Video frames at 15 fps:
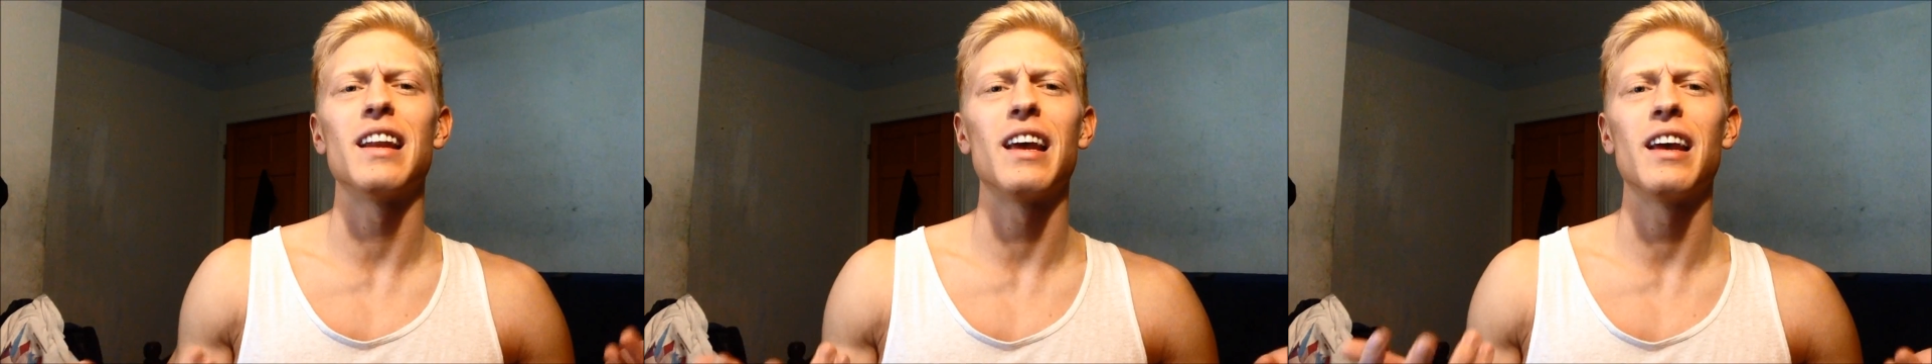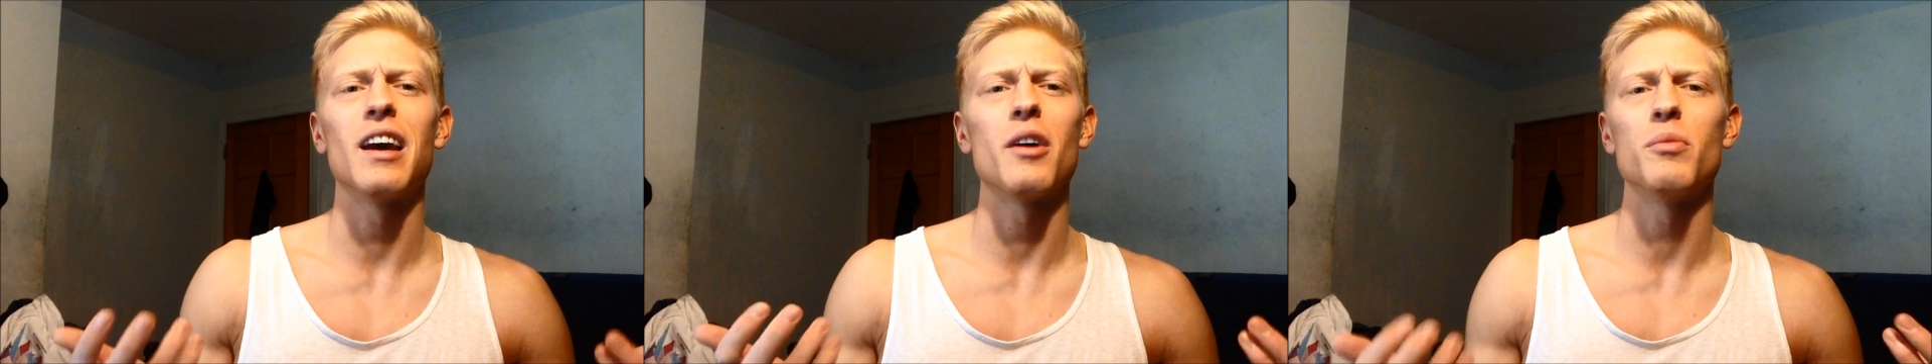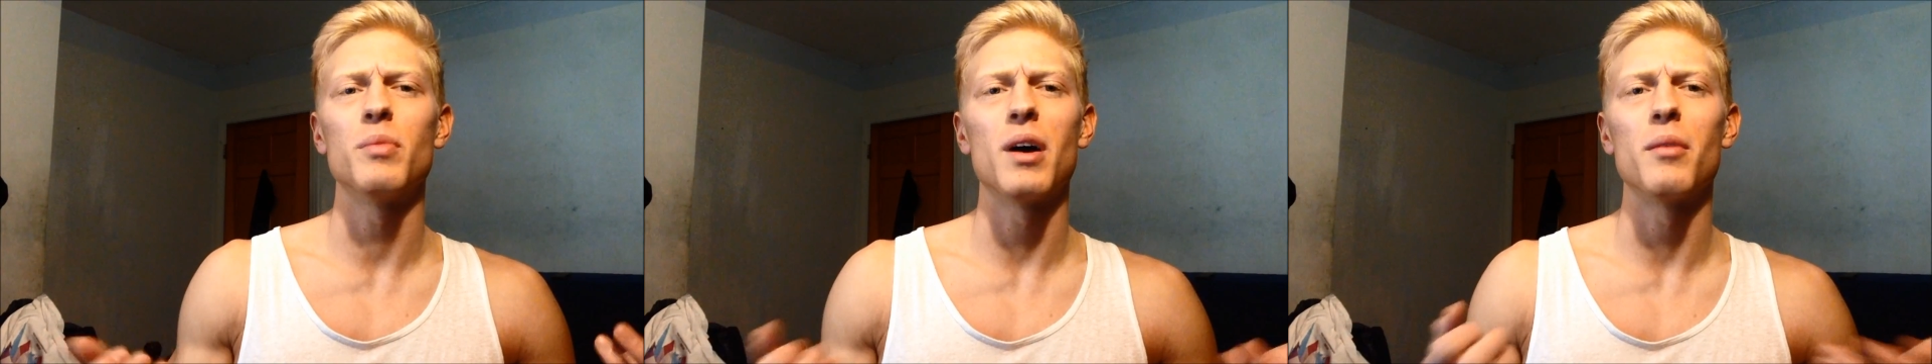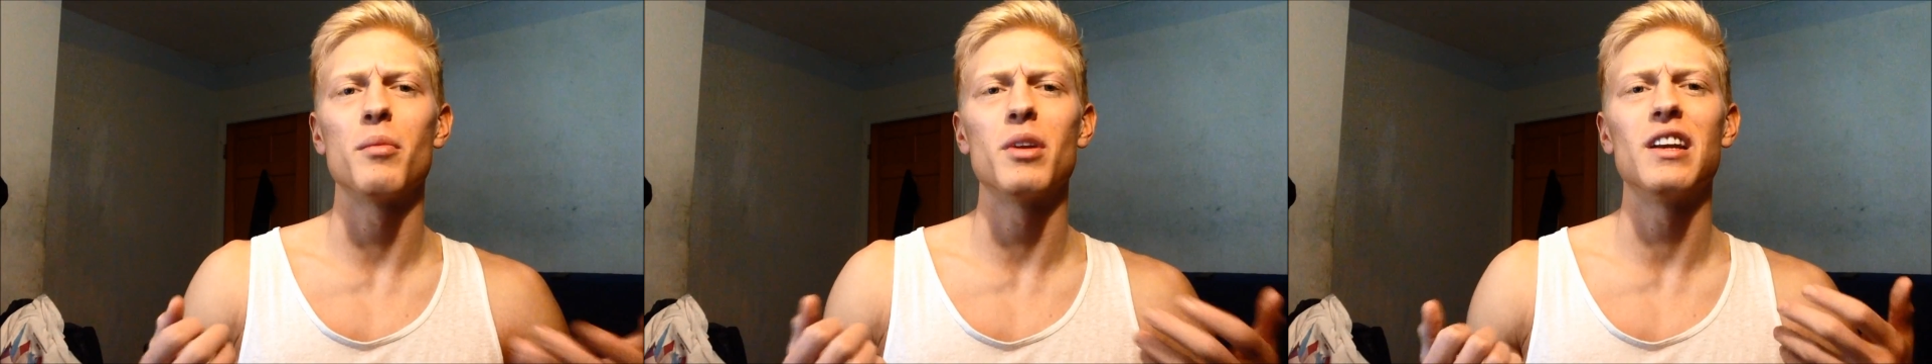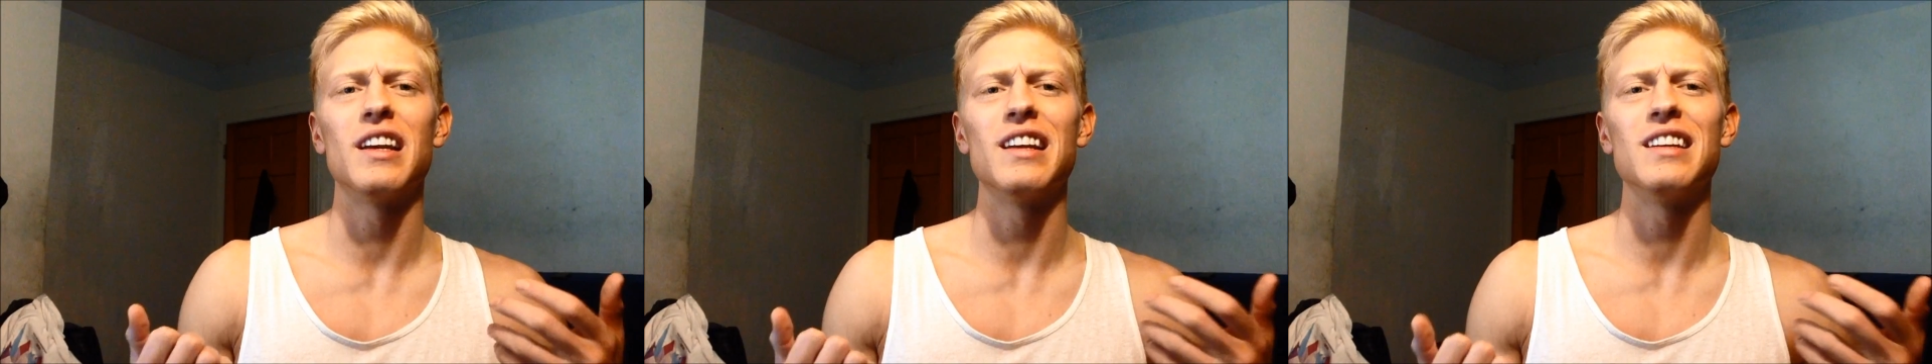hey, I'm
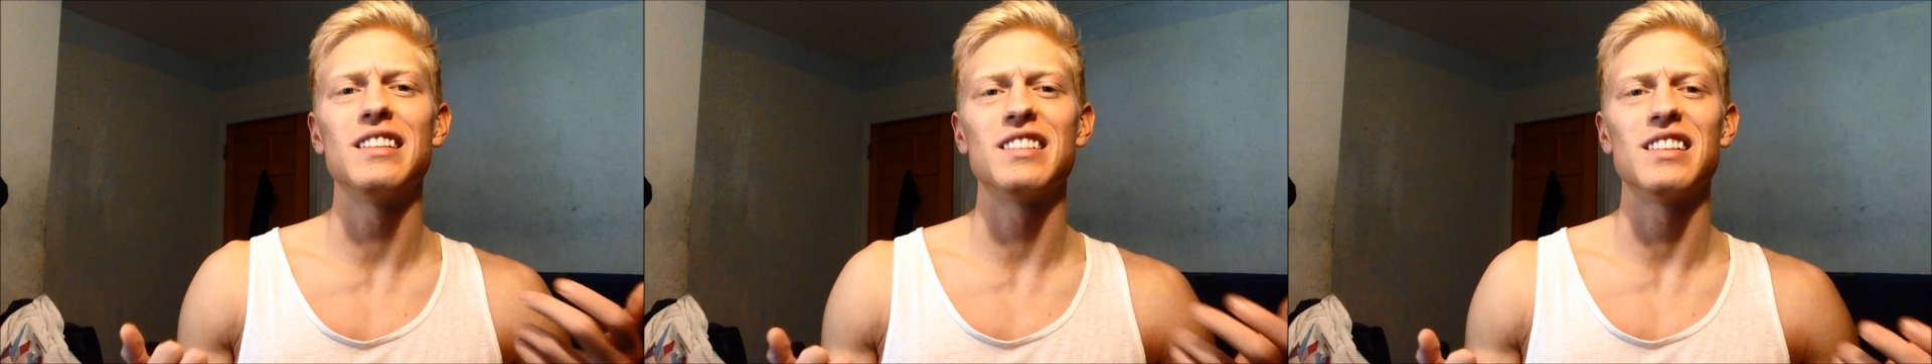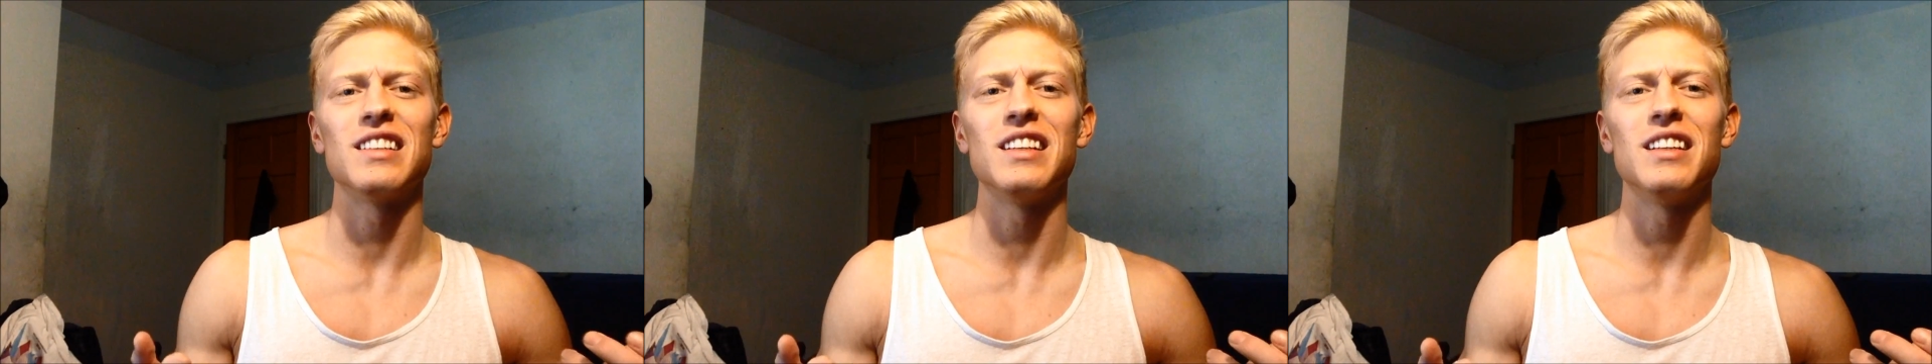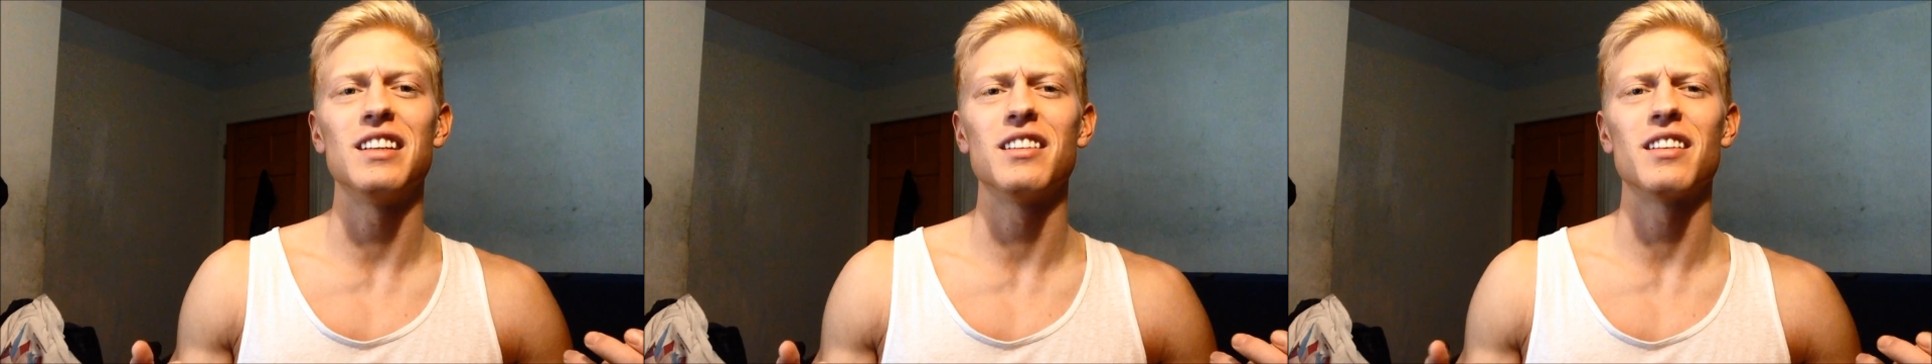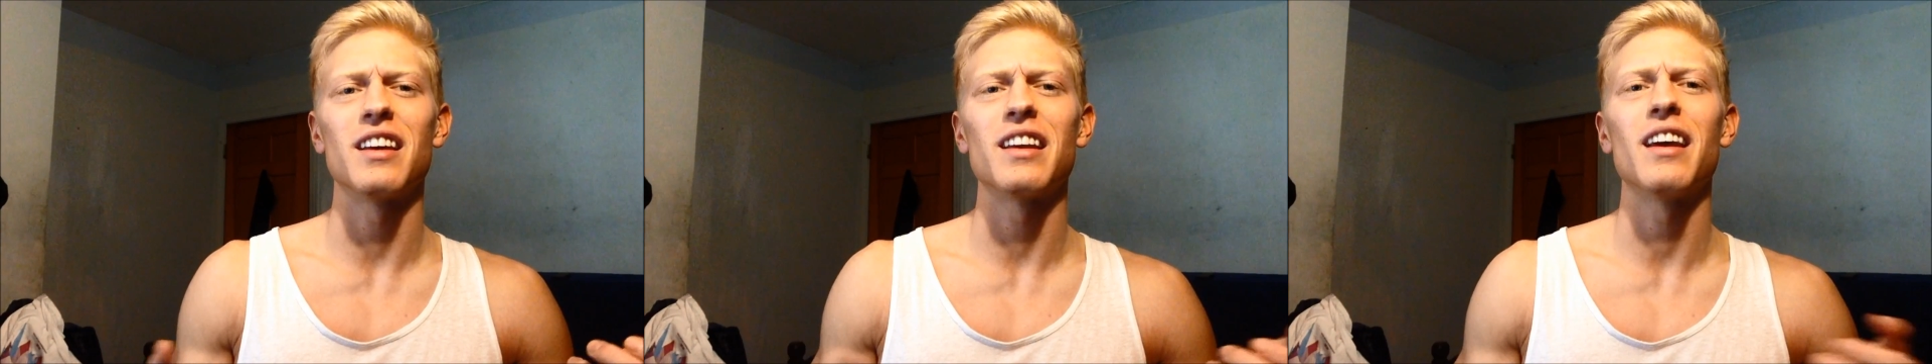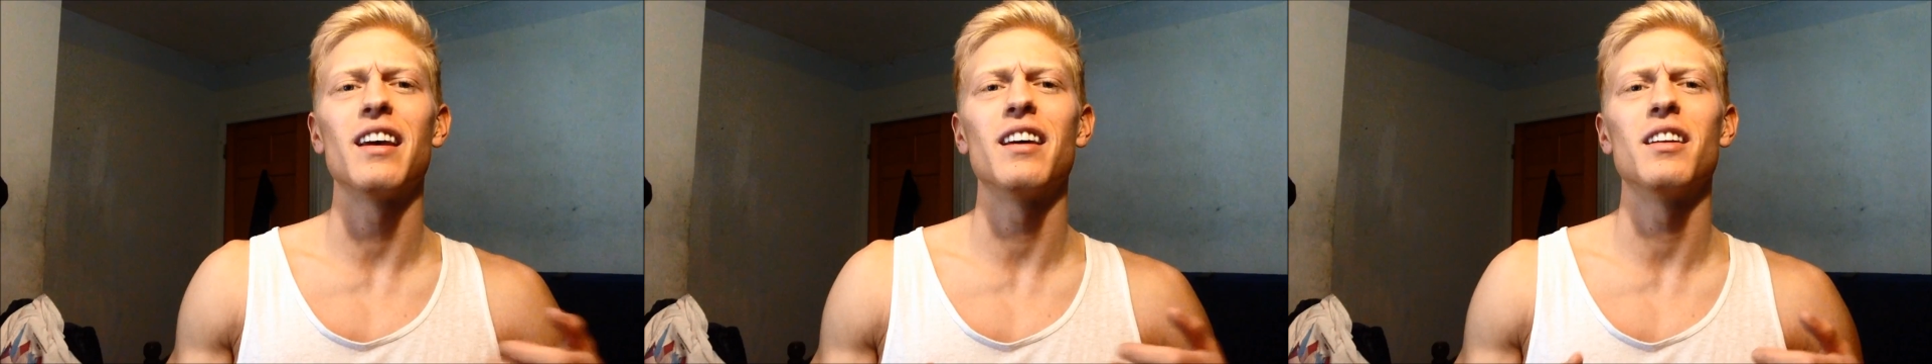gonna get as lean as I
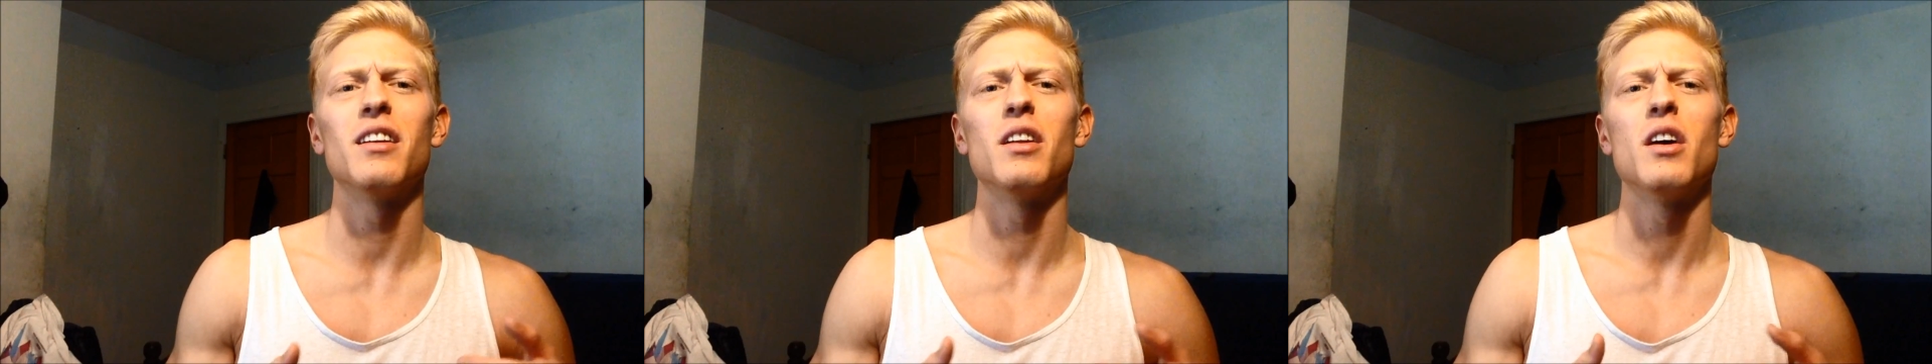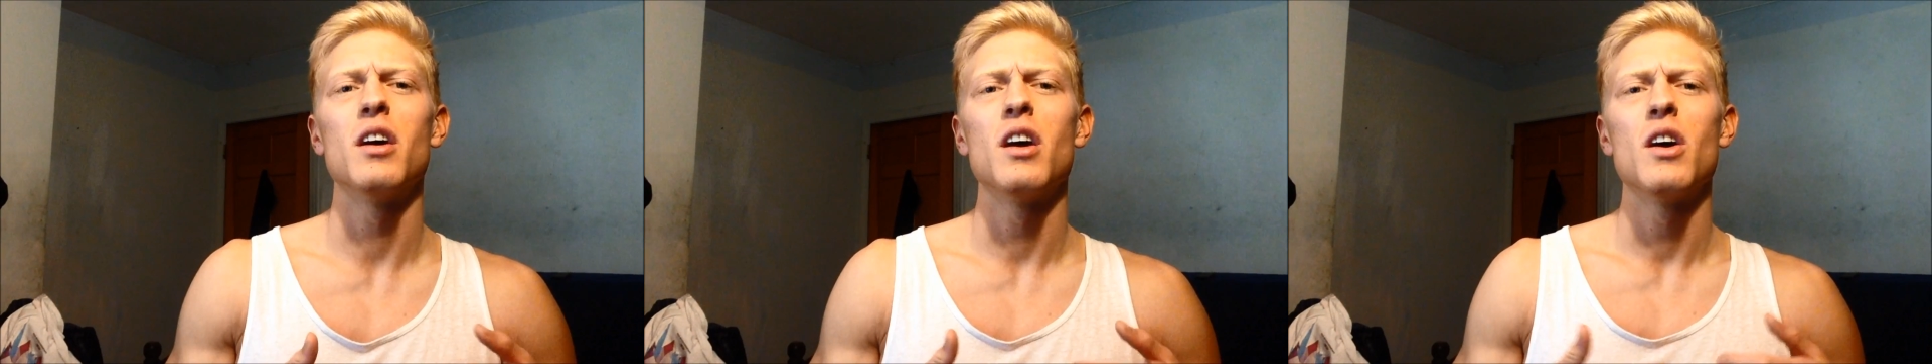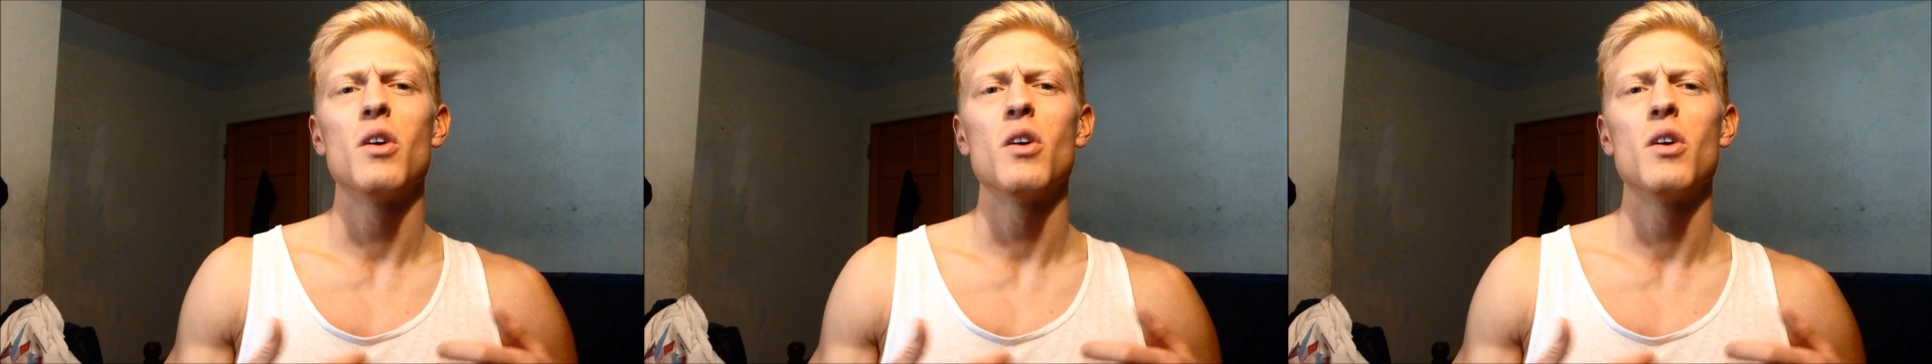can